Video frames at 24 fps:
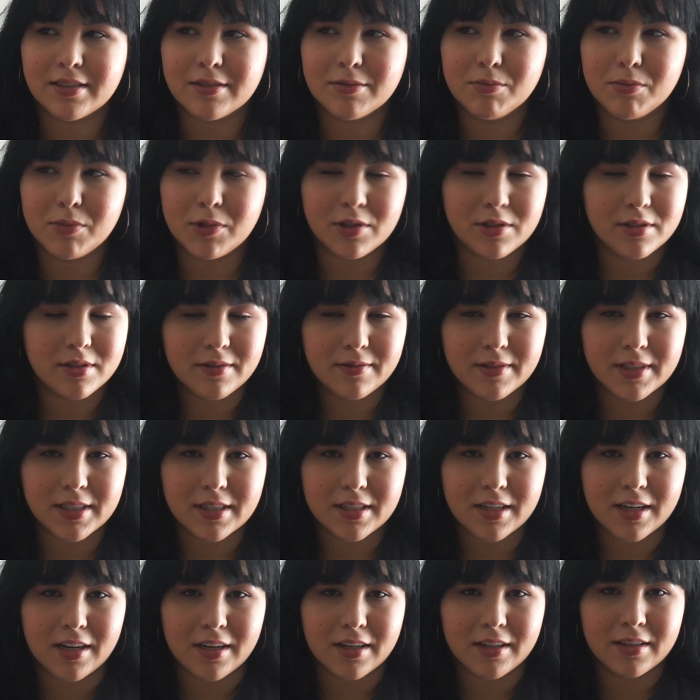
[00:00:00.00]
most of it's
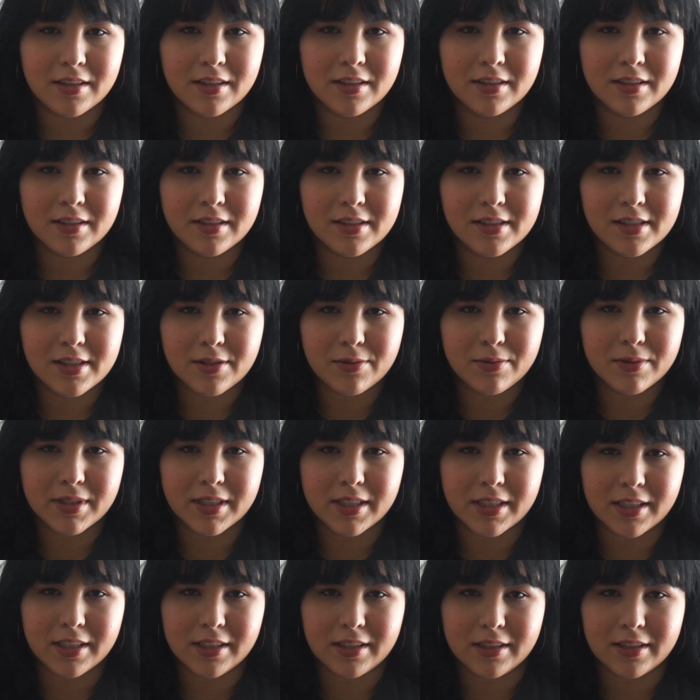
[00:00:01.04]
gone. It's
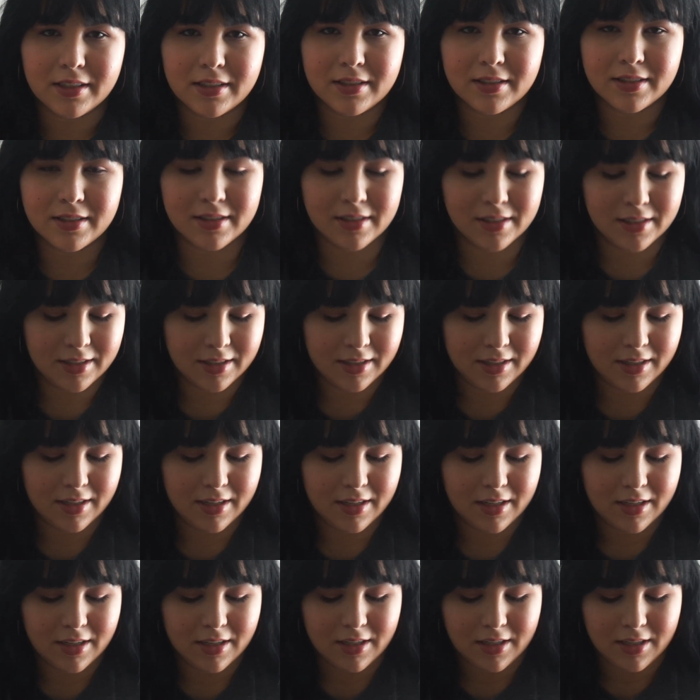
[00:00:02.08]
ridiculous.
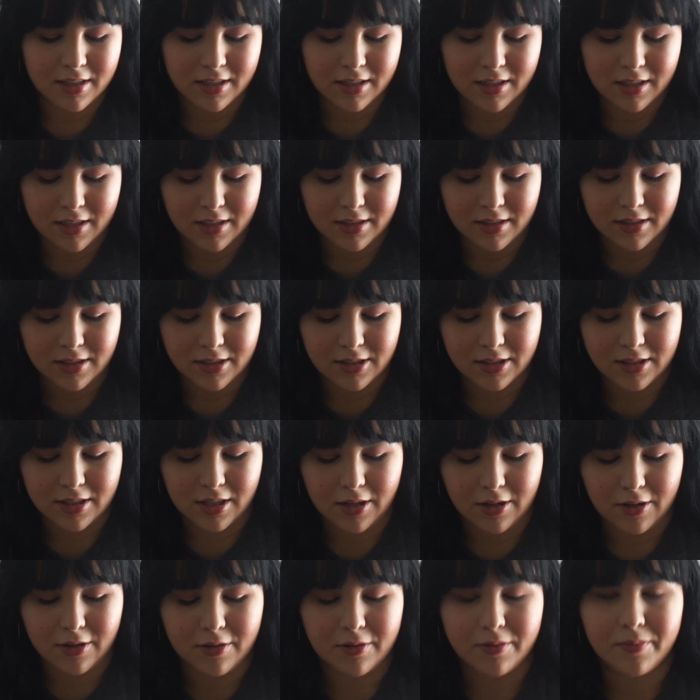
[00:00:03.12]

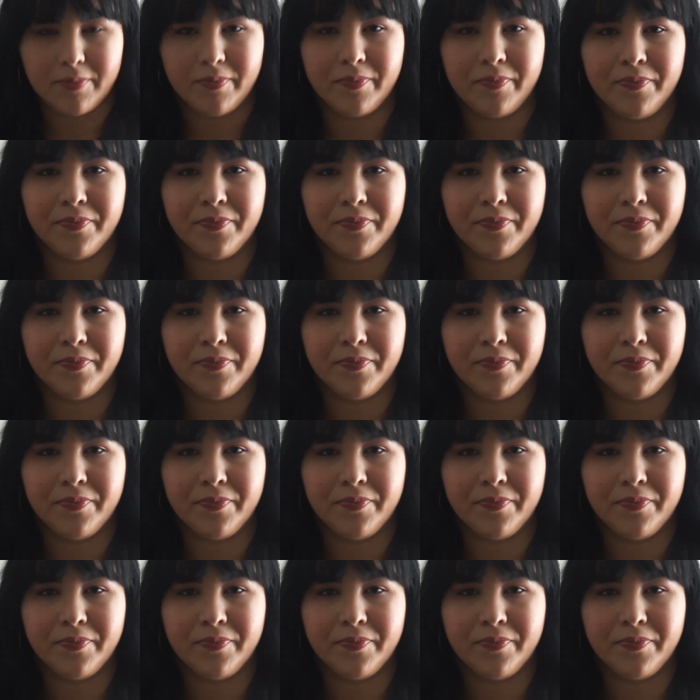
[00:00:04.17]
So